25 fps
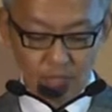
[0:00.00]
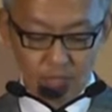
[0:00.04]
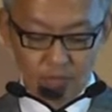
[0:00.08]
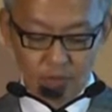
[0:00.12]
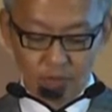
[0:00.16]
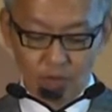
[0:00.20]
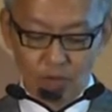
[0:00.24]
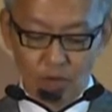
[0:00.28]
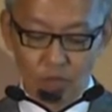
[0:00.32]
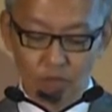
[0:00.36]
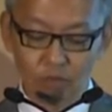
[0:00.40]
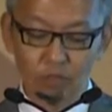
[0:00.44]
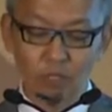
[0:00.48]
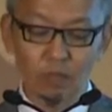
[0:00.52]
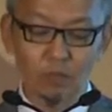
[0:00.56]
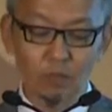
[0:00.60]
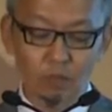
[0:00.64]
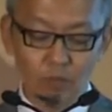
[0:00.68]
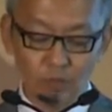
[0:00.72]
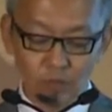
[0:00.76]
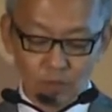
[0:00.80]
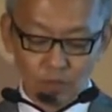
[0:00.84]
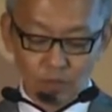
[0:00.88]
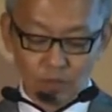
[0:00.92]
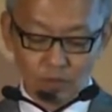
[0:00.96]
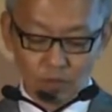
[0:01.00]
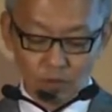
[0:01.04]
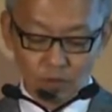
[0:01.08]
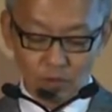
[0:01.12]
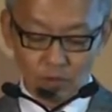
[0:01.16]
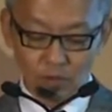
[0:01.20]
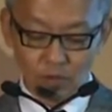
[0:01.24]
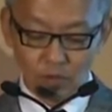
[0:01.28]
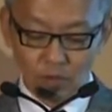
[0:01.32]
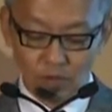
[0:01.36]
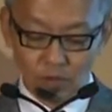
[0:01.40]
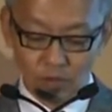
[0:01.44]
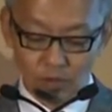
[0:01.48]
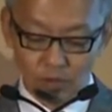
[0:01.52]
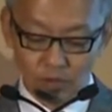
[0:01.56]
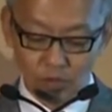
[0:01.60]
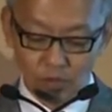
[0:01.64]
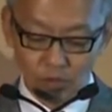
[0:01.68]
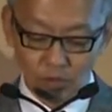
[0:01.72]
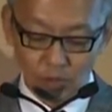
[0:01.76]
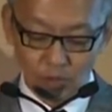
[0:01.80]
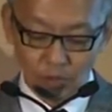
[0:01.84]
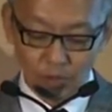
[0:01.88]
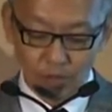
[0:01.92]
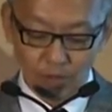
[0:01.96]
the Honda Mobilio
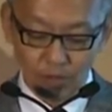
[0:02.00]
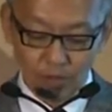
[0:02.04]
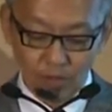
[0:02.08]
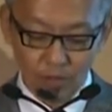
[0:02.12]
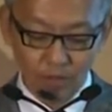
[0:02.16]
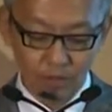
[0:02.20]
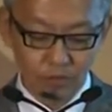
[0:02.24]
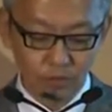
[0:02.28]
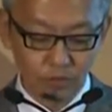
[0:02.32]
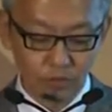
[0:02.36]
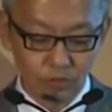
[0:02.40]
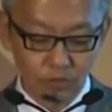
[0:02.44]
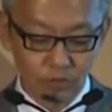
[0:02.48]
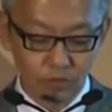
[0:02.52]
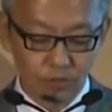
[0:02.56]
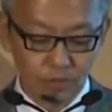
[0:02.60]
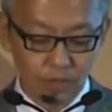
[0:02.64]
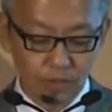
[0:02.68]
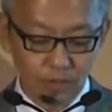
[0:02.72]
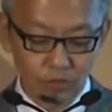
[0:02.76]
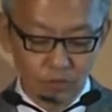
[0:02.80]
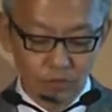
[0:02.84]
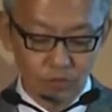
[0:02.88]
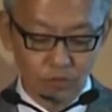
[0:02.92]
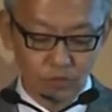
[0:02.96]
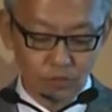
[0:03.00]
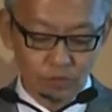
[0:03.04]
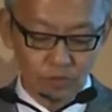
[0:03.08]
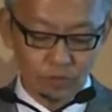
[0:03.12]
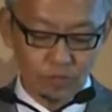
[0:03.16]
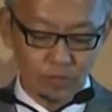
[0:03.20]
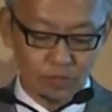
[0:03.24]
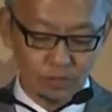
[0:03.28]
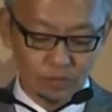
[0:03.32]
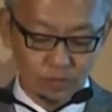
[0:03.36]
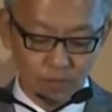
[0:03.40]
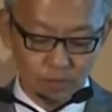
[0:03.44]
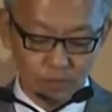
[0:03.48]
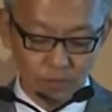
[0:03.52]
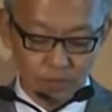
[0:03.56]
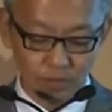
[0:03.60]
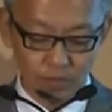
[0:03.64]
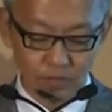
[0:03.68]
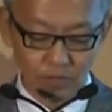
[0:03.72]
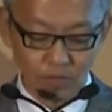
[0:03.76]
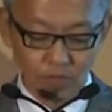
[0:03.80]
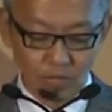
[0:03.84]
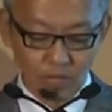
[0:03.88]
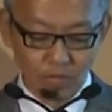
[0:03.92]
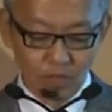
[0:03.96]
will offer new value to
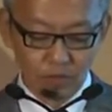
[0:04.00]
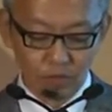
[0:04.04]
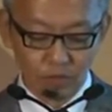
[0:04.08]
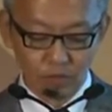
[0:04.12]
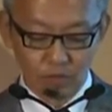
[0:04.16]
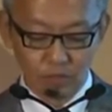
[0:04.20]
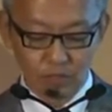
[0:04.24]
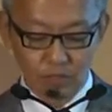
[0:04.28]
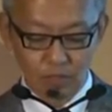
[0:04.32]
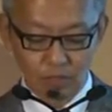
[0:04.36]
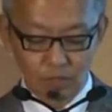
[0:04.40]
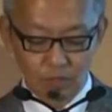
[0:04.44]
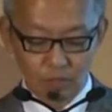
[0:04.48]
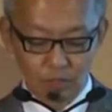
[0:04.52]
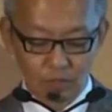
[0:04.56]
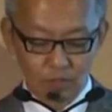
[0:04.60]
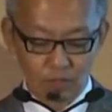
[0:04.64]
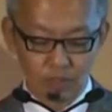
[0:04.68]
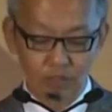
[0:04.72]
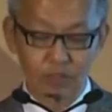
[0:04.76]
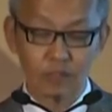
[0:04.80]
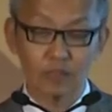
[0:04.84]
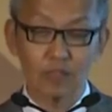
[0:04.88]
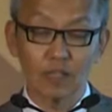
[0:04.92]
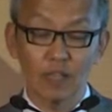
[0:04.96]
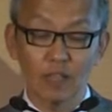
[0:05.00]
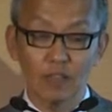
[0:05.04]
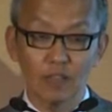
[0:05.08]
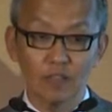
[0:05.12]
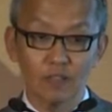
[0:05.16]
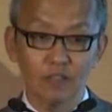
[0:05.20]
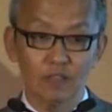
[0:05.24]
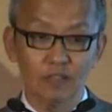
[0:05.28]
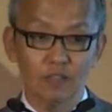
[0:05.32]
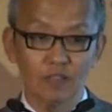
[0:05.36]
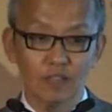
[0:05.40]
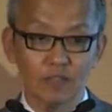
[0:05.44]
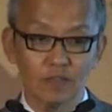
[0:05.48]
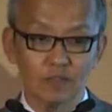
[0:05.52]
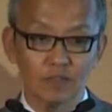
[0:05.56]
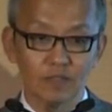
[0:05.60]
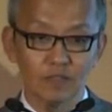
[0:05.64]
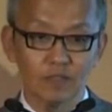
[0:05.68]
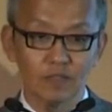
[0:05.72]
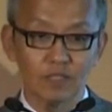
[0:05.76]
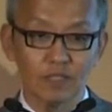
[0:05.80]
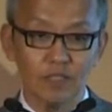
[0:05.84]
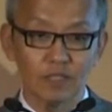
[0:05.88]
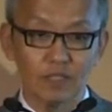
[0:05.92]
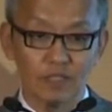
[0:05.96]
customers looking for the stylish
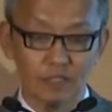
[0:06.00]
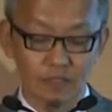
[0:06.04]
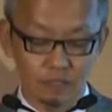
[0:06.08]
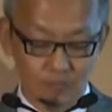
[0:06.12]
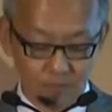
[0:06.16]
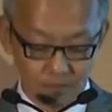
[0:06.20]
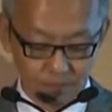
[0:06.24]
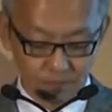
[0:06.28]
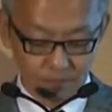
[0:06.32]
seven-seater.